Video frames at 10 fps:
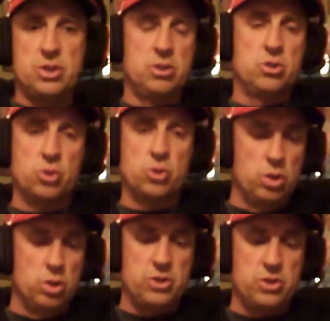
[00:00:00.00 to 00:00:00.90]
The school
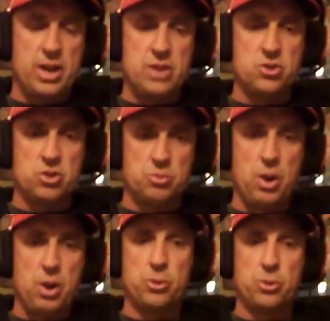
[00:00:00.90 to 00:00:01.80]
administrations are
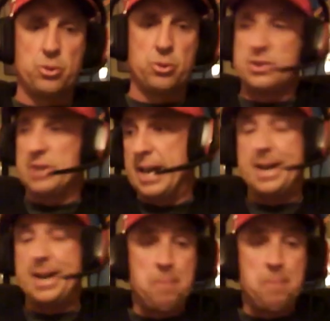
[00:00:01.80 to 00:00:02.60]
probably going to say,